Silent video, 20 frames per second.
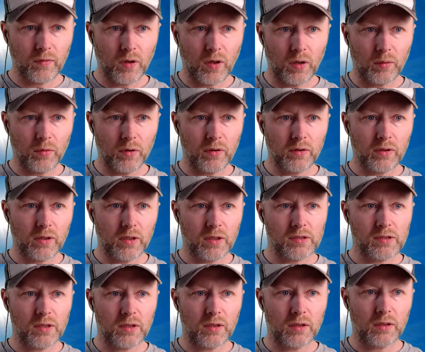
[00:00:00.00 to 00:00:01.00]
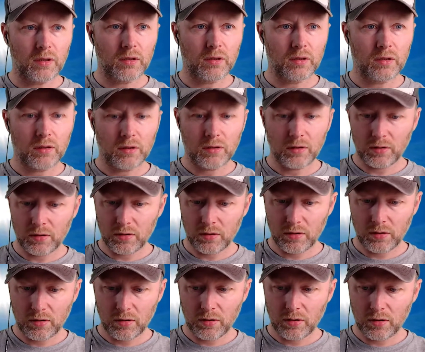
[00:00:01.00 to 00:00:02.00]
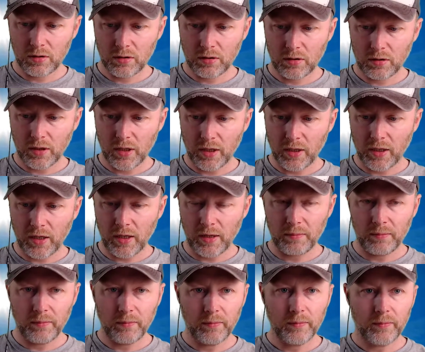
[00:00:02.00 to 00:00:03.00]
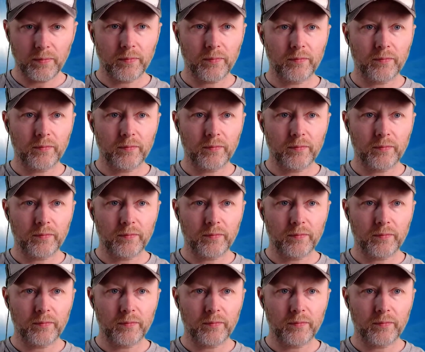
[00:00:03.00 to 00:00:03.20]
No, I'm not interested in that game.